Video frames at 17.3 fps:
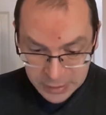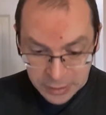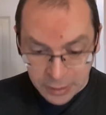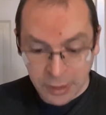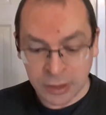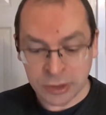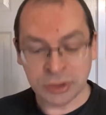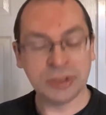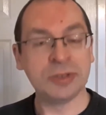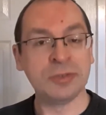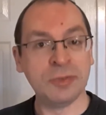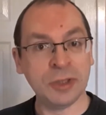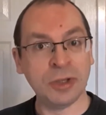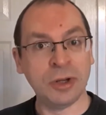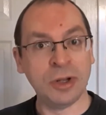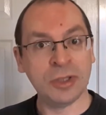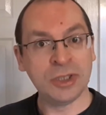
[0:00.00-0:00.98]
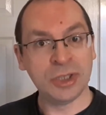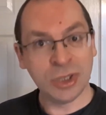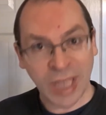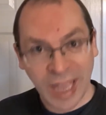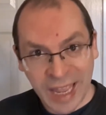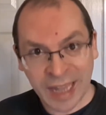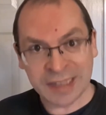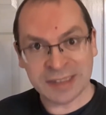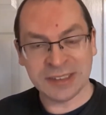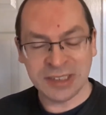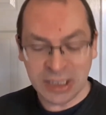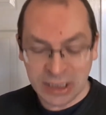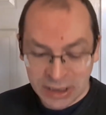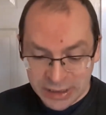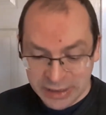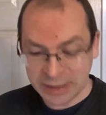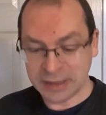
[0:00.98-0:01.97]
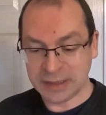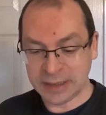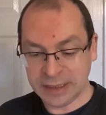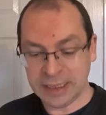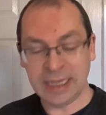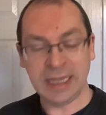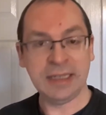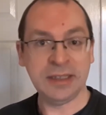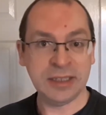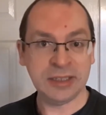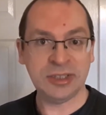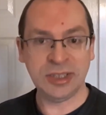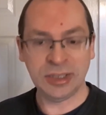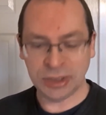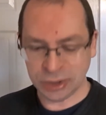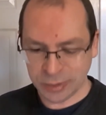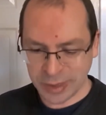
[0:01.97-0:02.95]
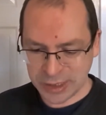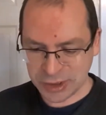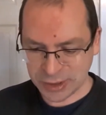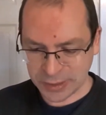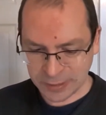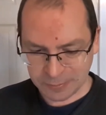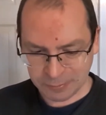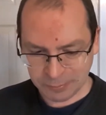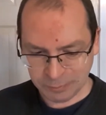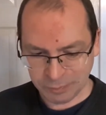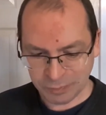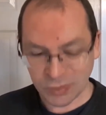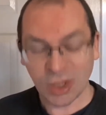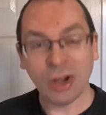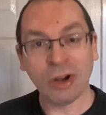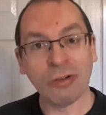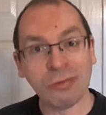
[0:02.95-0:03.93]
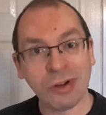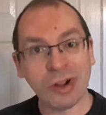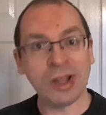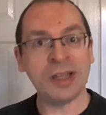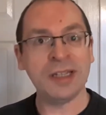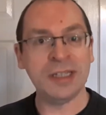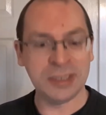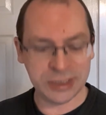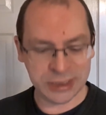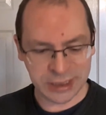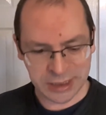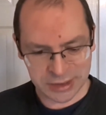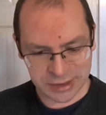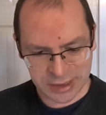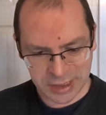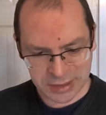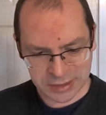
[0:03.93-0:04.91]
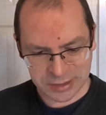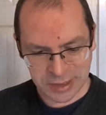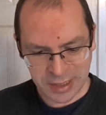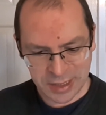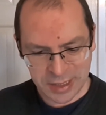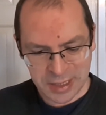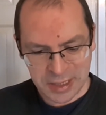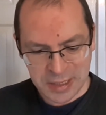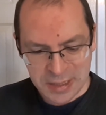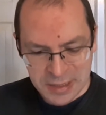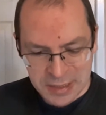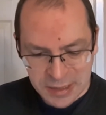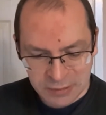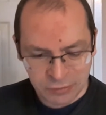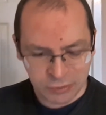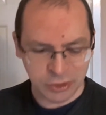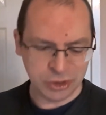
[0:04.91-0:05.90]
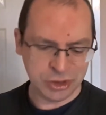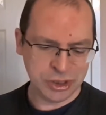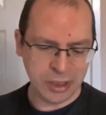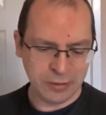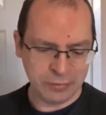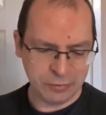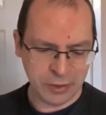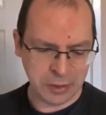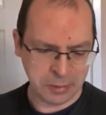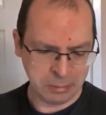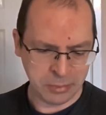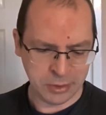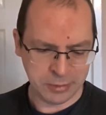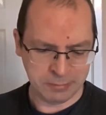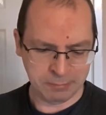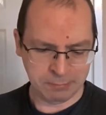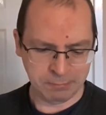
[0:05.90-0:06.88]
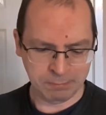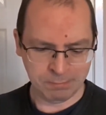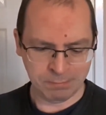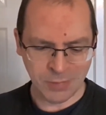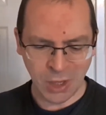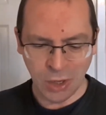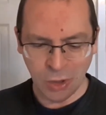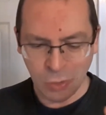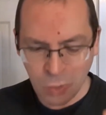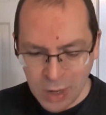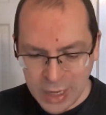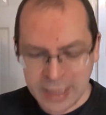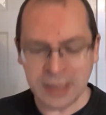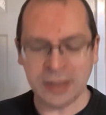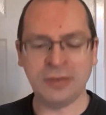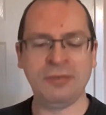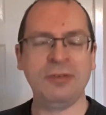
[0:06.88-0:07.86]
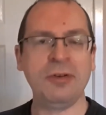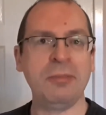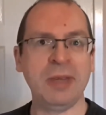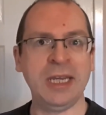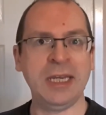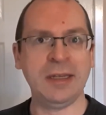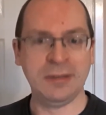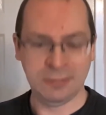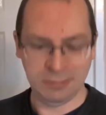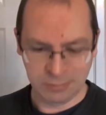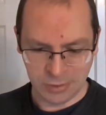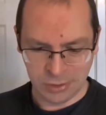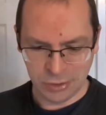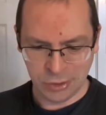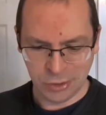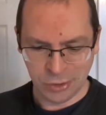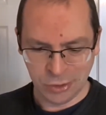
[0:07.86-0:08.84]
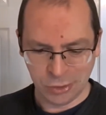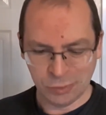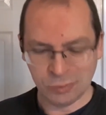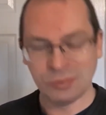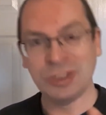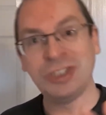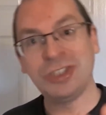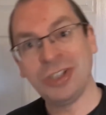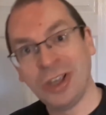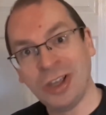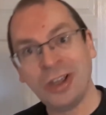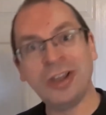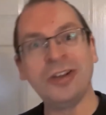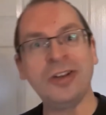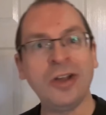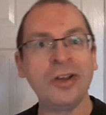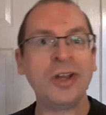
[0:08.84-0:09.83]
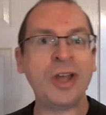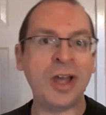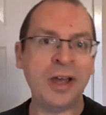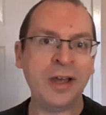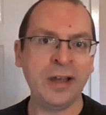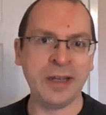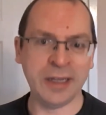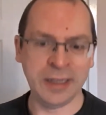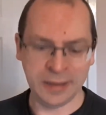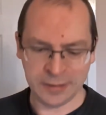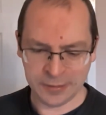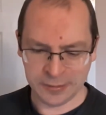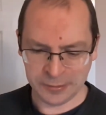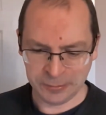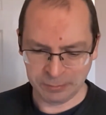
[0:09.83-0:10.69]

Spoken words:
he asks for God to act clearly in this situation. Arise, he says, lift yourself up, awake for me, return on high.